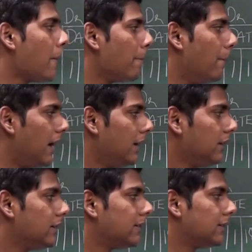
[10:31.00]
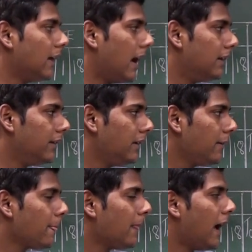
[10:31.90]
by salary
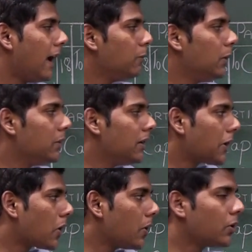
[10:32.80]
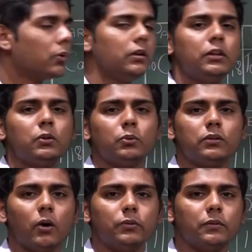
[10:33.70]
and we will record only
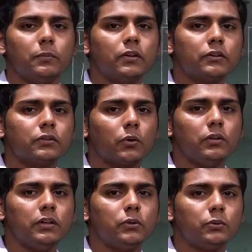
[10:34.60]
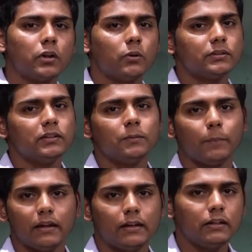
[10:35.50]
2000 because only 2000 is
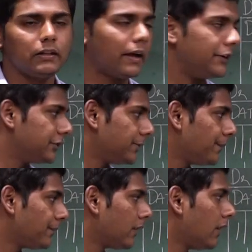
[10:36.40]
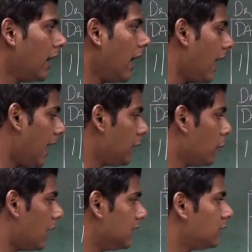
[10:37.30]
paid in cash.
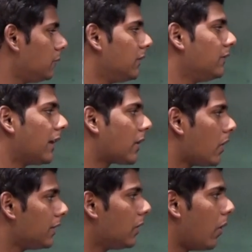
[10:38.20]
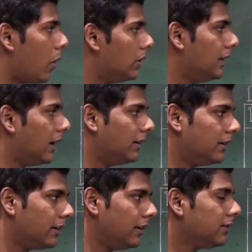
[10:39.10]
And once we've recorded all the
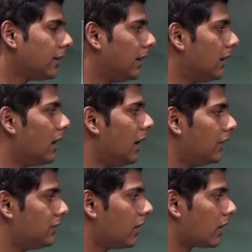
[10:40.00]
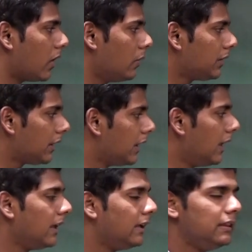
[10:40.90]
entries in a ledger account,
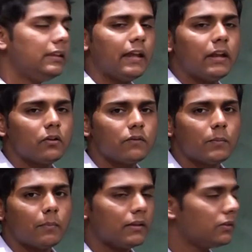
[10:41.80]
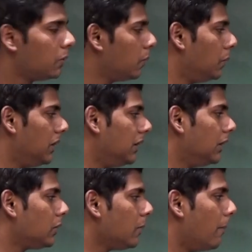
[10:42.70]
in the end of the month, we
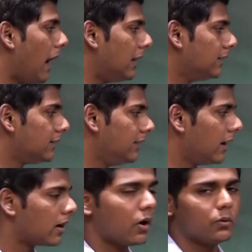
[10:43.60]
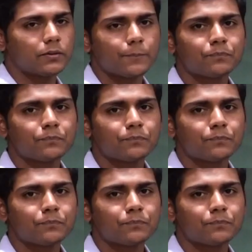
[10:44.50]
need to balance the account.